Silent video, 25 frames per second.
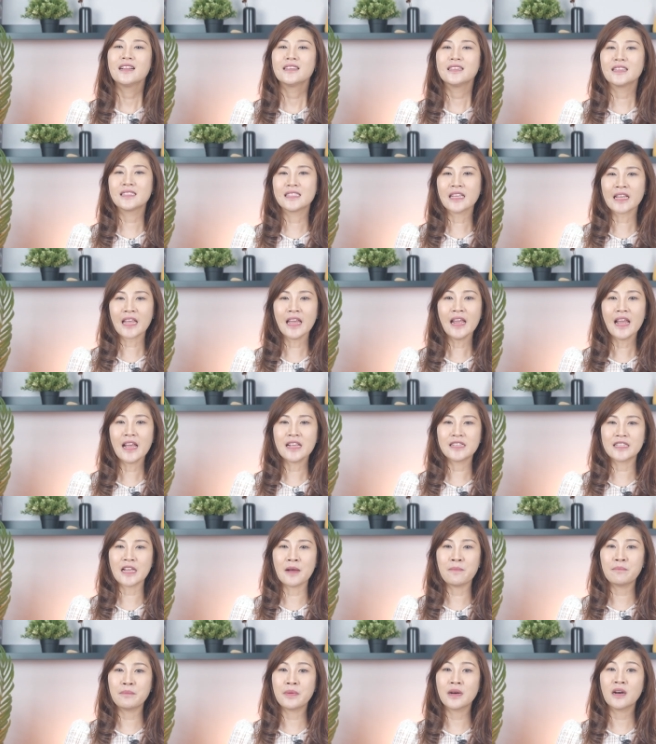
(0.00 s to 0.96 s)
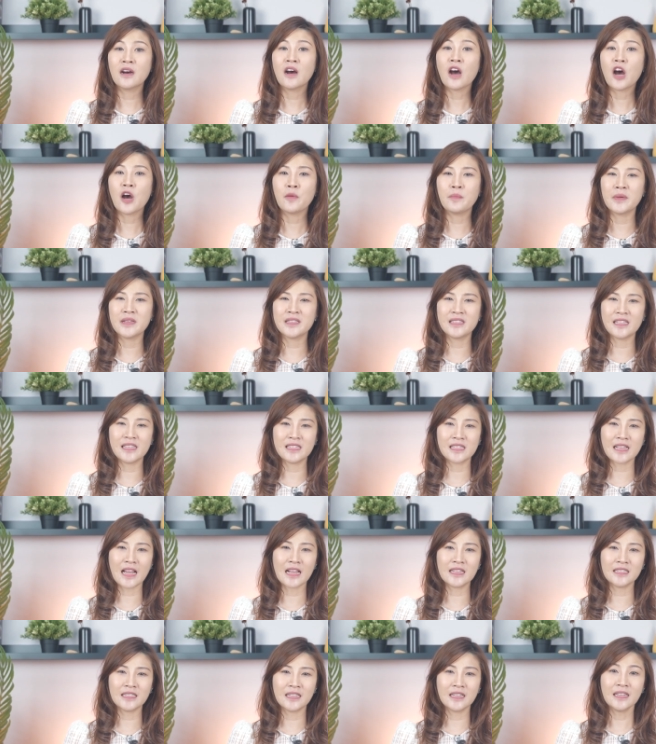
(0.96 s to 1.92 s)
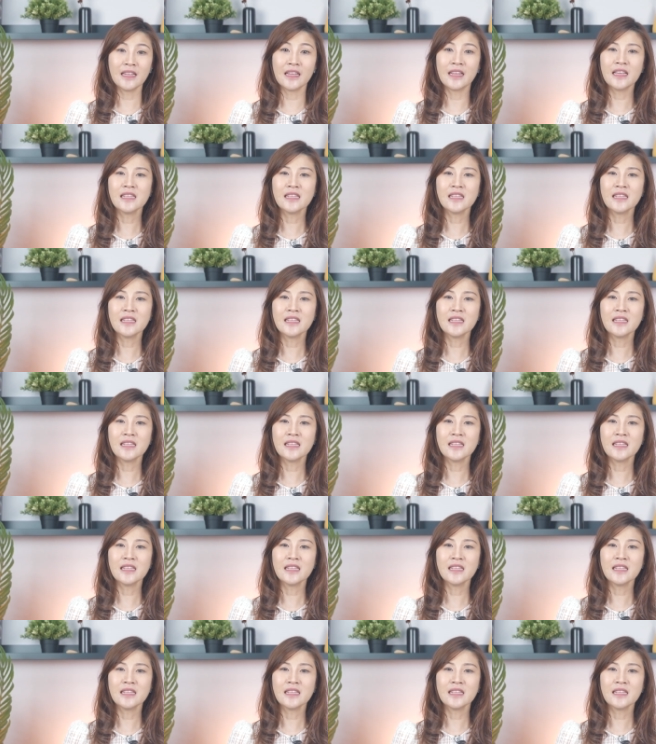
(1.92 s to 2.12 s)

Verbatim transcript: The second example I'll be discussing